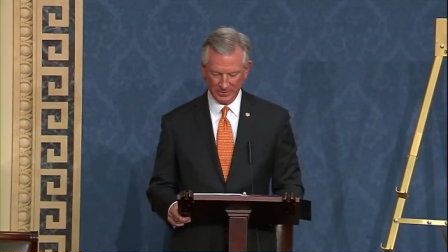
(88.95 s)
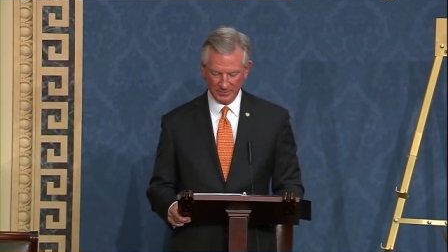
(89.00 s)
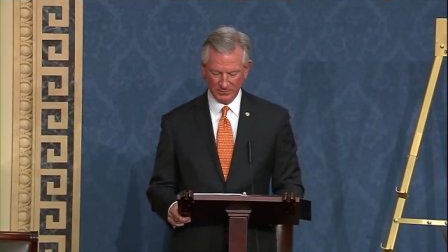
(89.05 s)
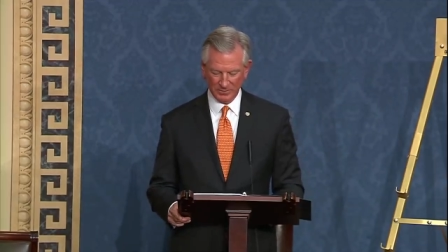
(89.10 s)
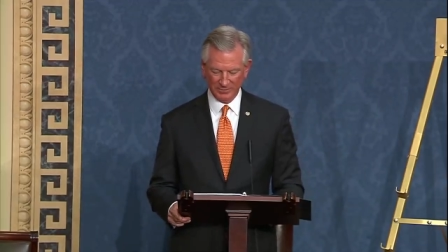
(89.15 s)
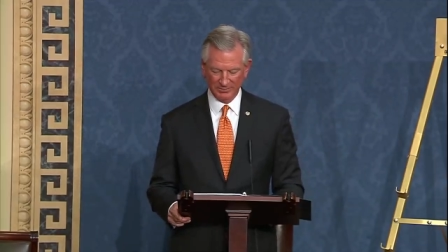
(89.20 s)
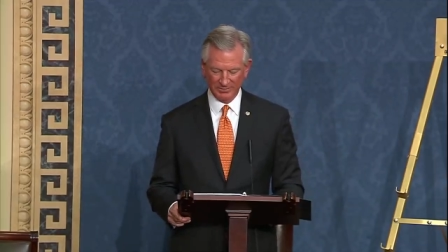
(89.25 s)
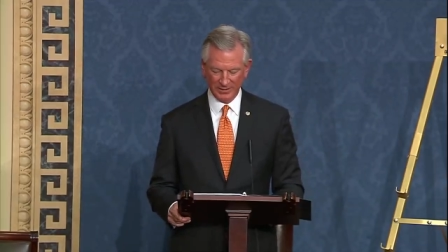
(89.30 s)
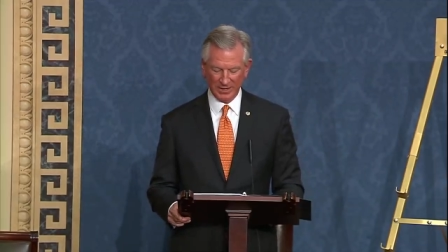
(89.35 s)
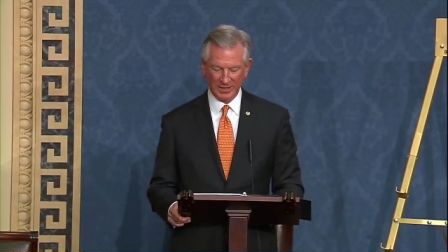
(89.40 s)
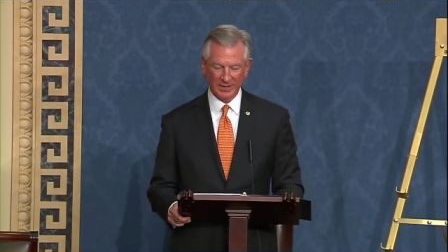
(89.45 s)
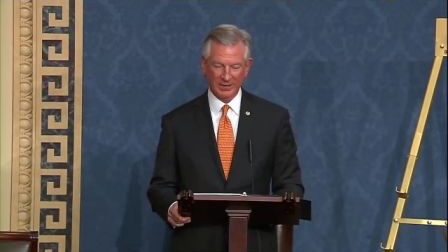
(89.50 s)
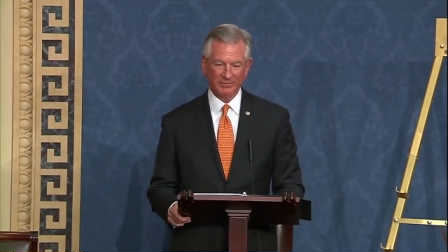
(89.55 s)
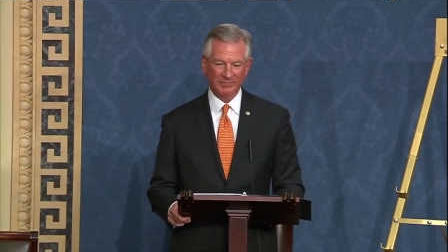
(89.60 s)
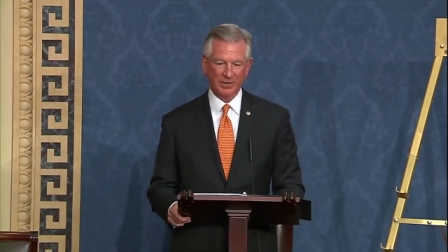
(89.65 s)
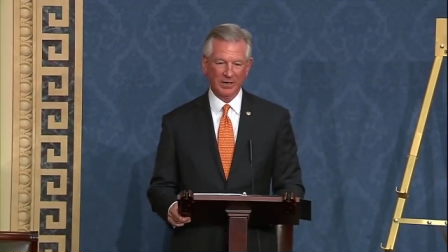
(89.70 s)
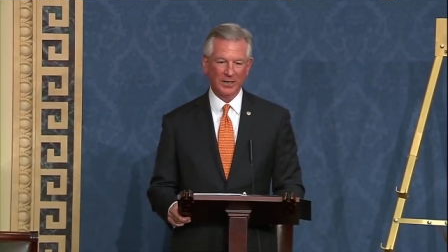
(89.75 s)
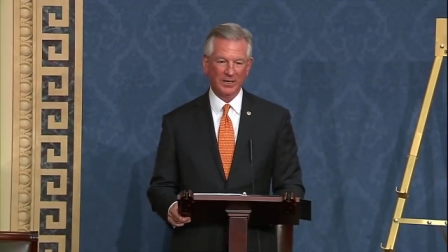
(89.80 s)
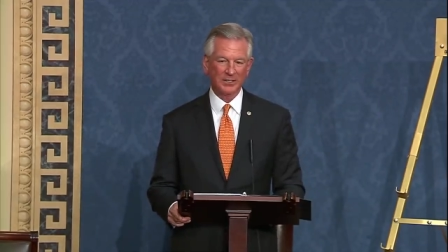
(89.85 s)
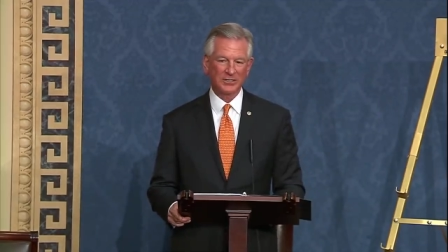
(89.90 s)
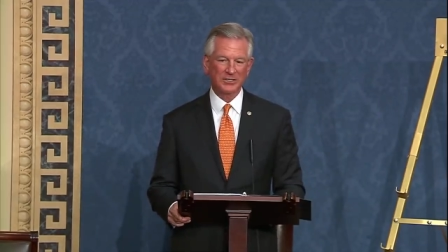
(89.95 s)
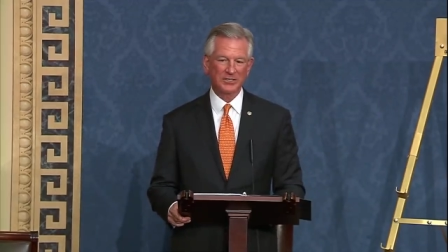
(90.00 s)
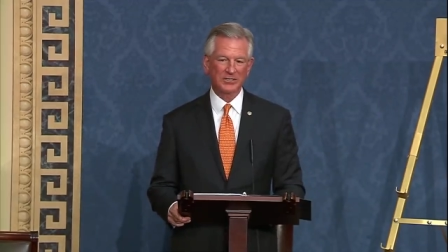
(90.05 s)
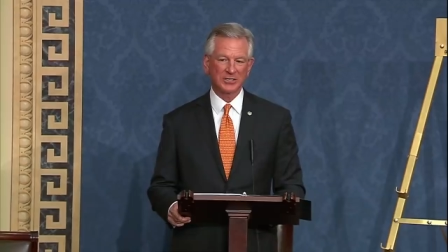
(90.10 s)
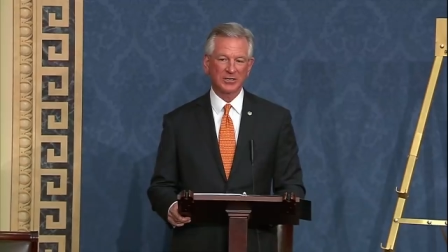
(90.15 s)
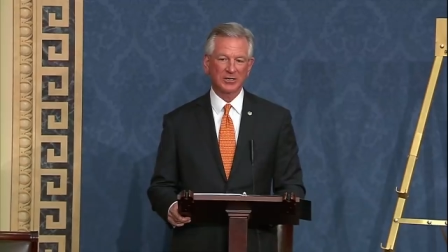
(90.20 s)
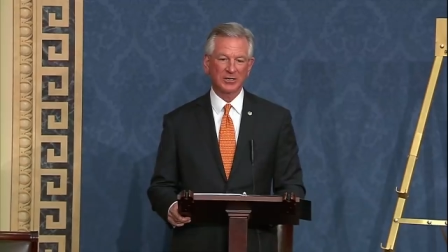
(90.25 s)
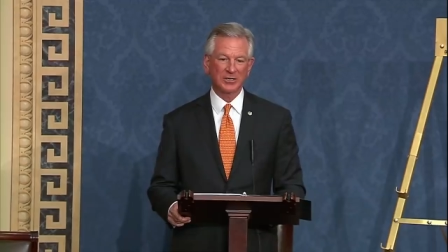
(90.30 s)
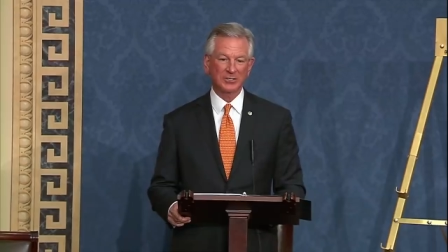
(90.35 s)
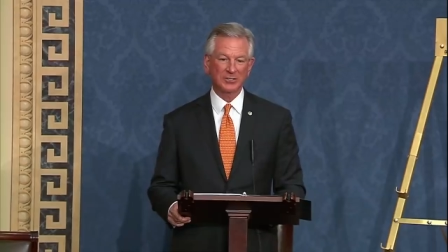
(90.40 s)
but very, very
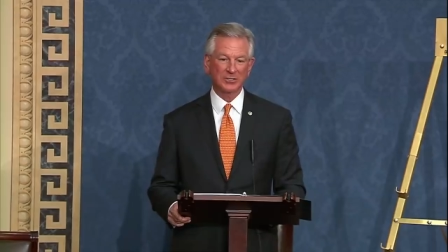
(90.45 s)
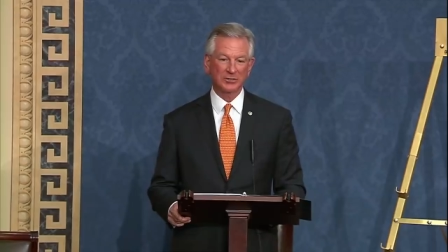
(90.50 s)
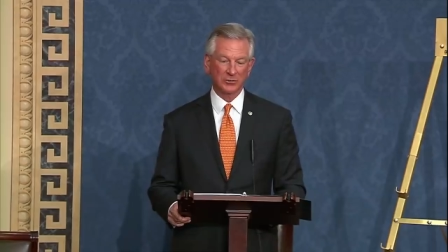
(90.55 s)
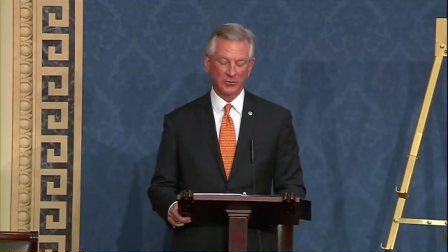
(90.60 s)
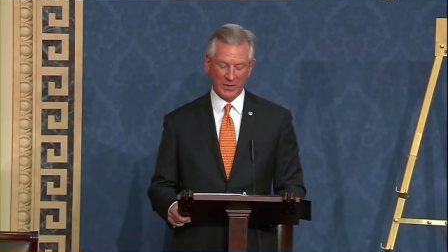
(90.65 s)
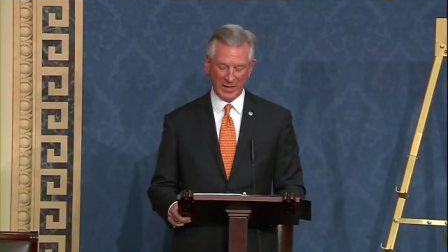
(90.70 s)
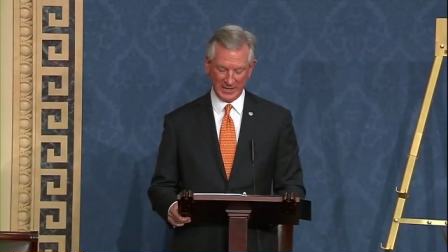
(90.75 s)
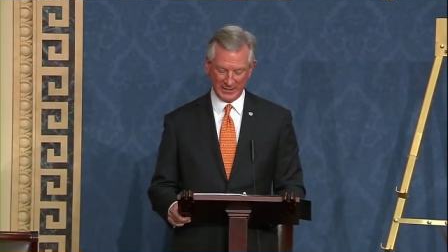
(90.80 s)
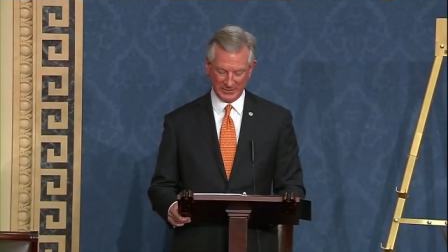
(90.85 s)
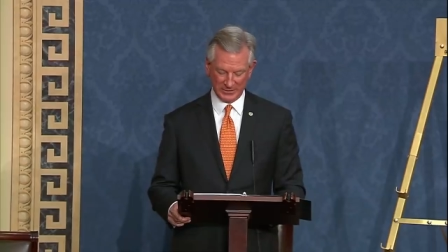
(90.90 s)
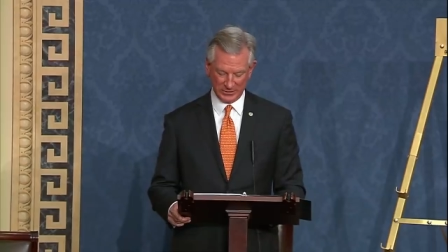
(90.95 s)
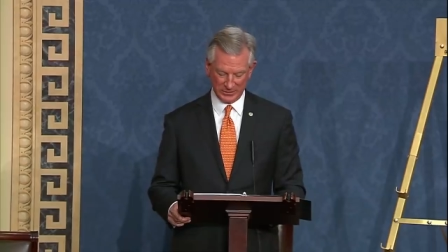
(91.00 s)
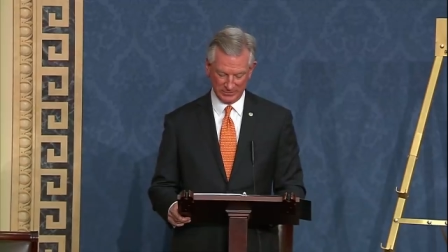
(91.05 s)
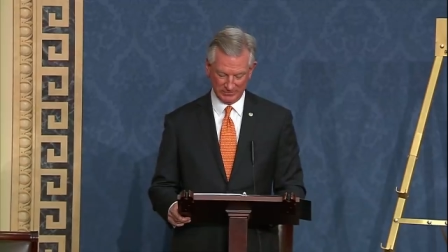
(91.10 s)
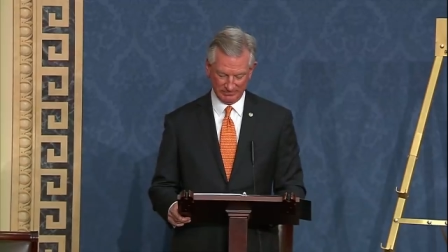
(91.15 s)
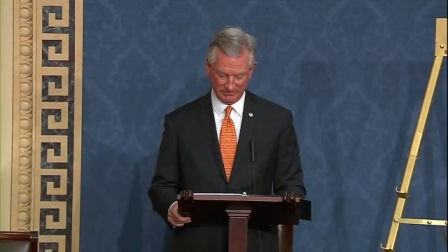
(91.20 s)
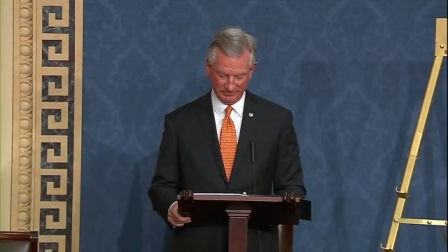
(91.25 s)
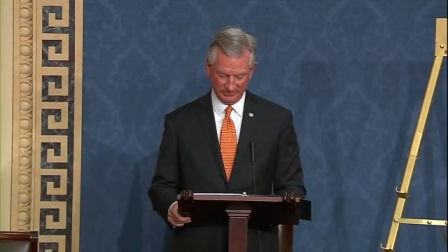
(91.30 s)
serious threats.